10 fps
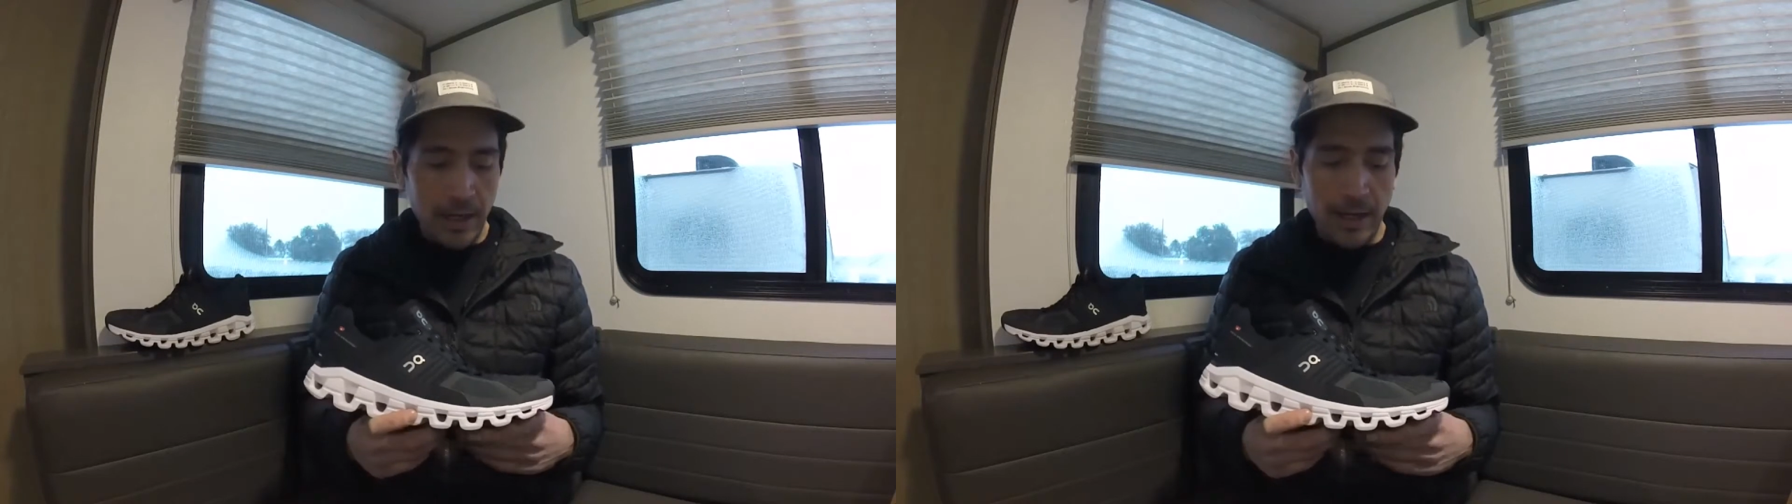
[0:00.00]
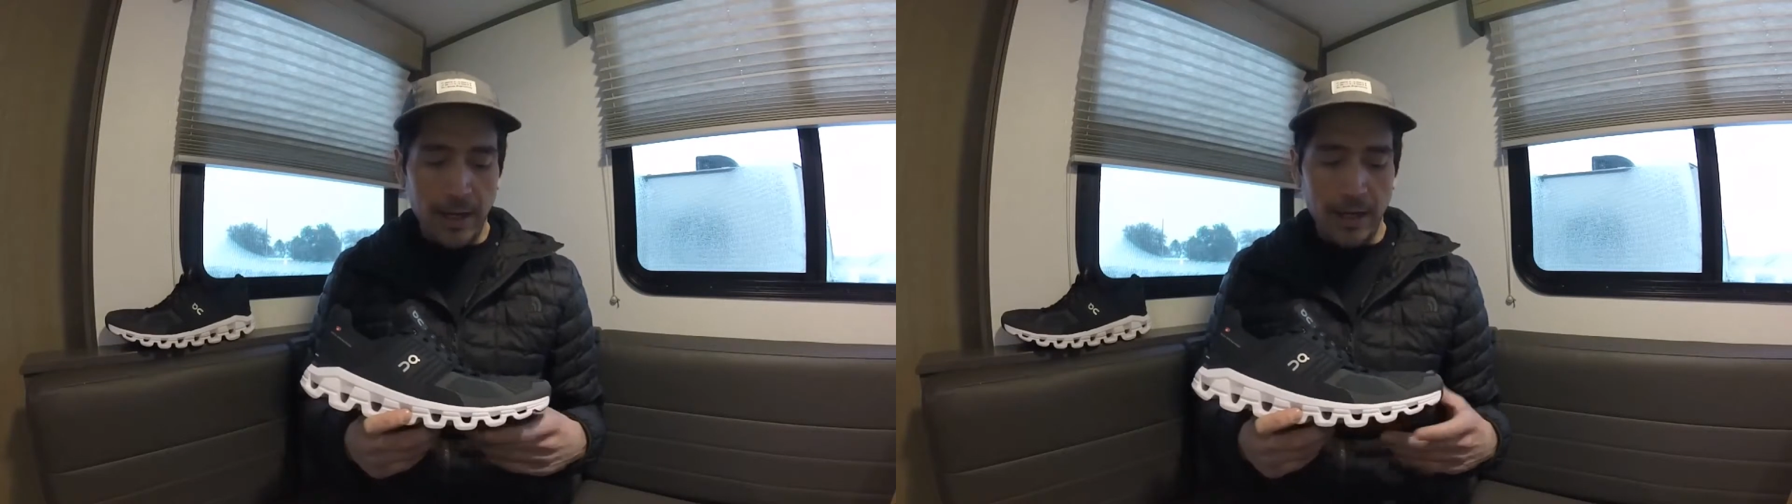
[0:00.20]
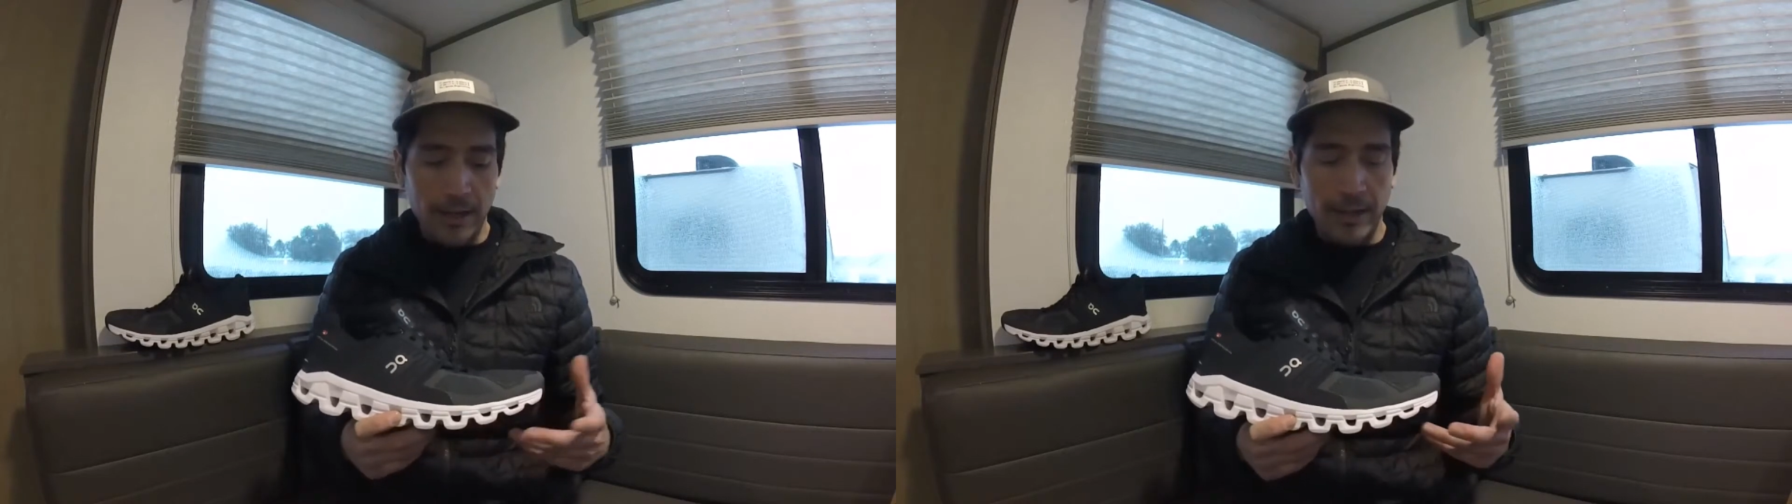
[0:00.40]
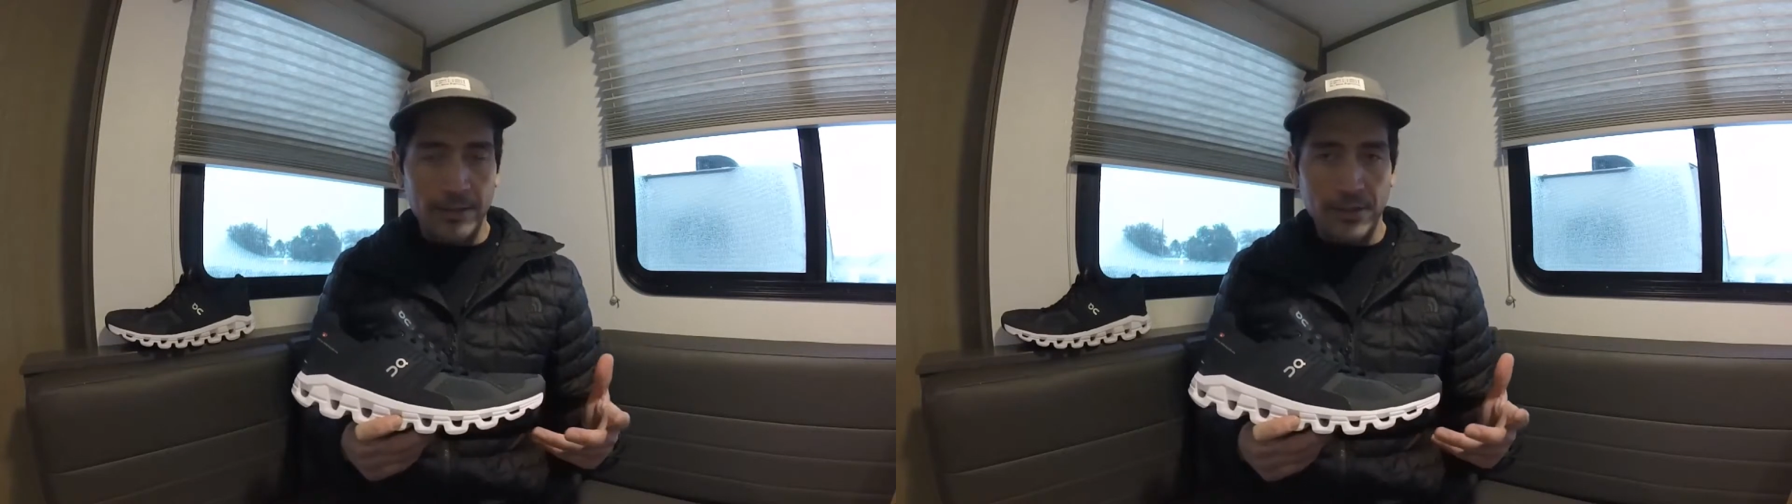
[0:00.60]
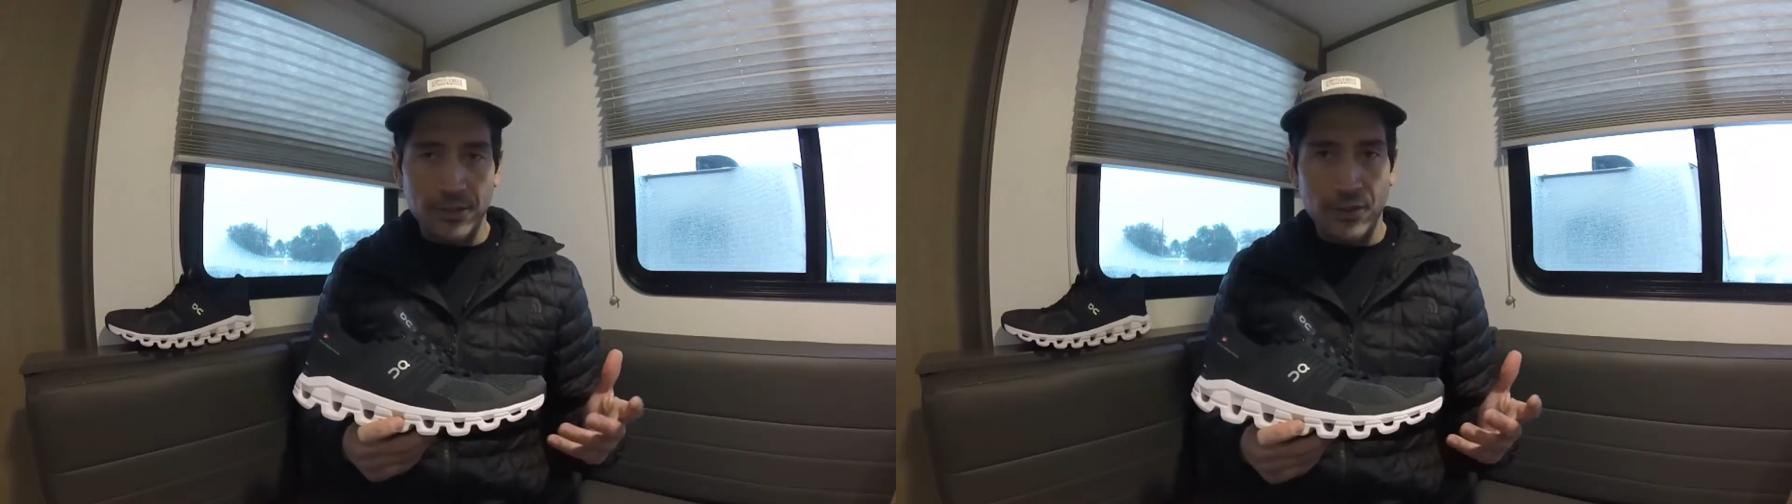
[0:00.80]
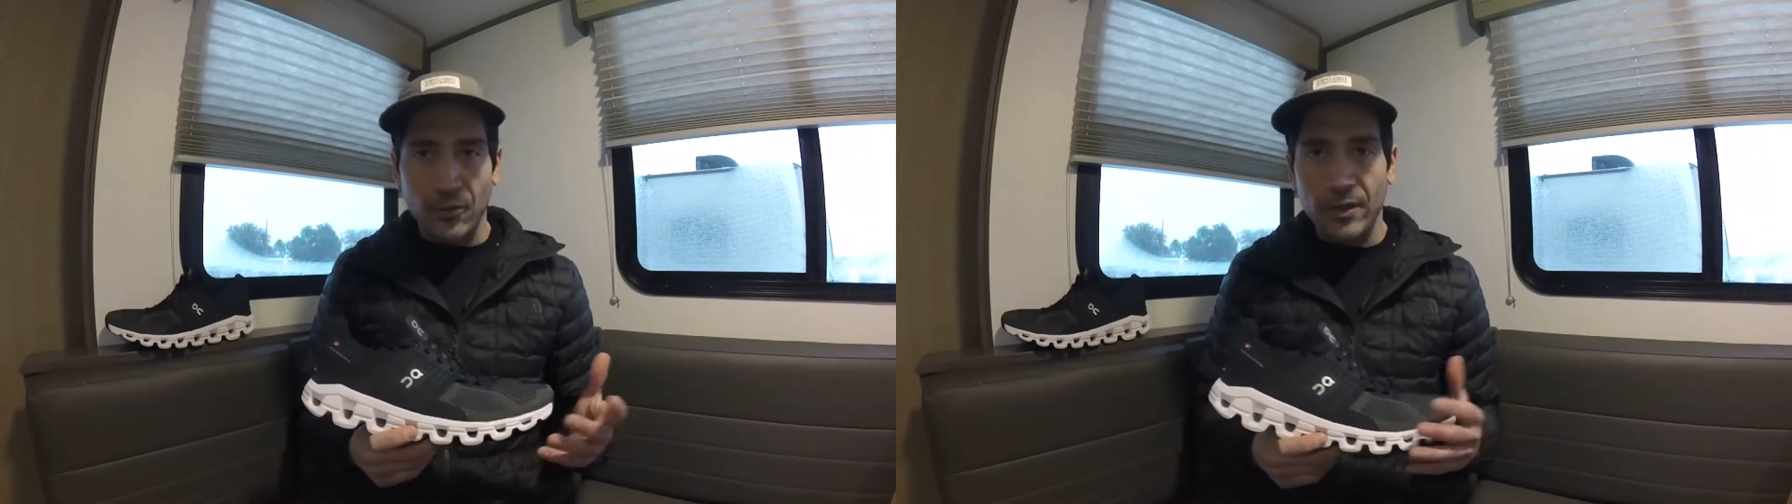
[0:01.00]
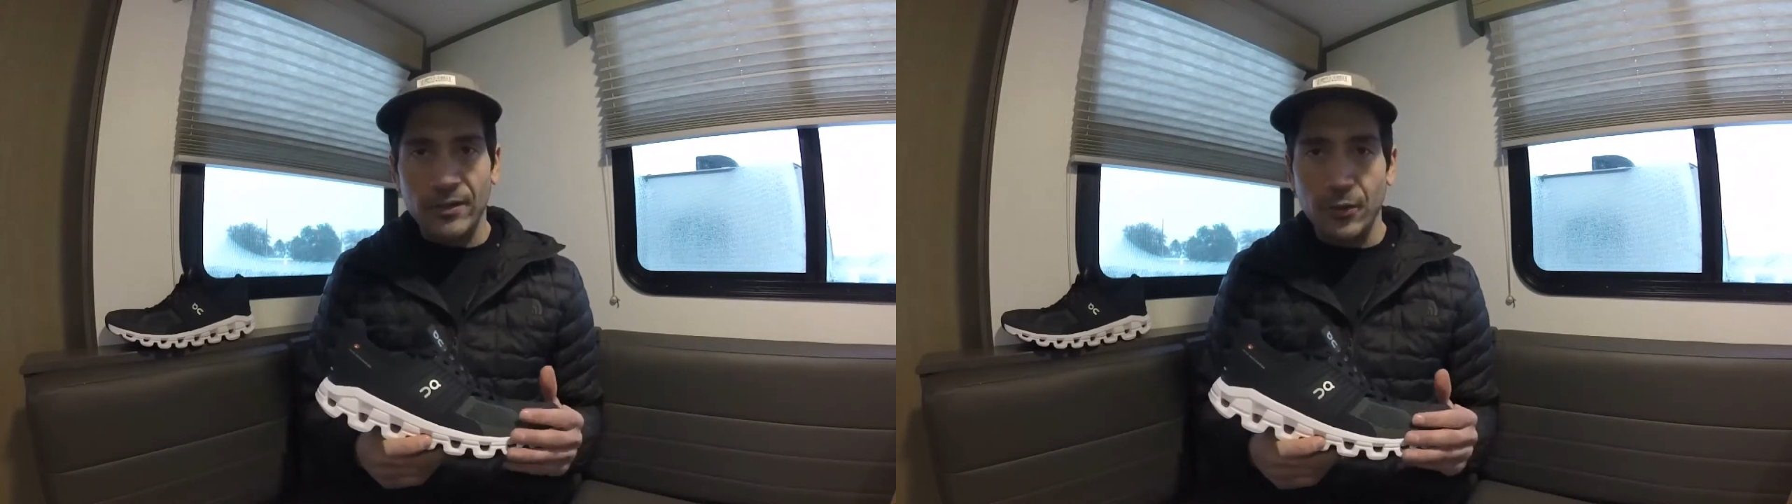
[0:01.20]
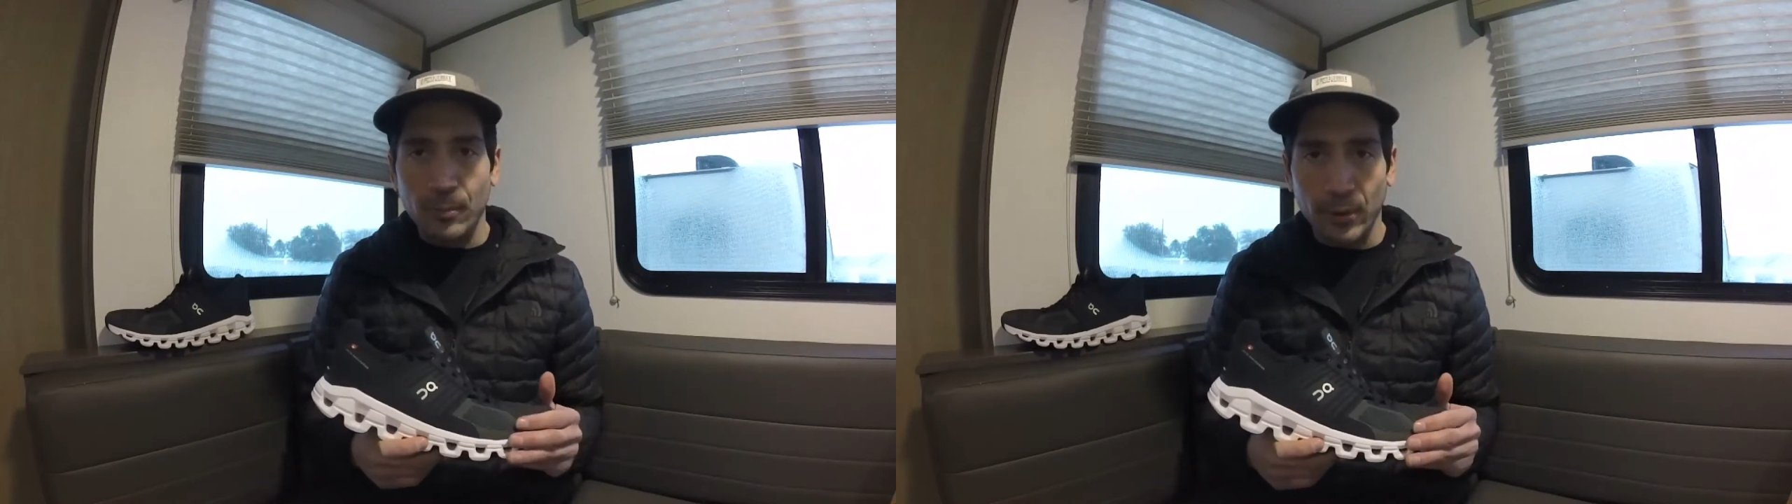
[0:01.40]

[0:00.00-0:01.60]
and it just turned into a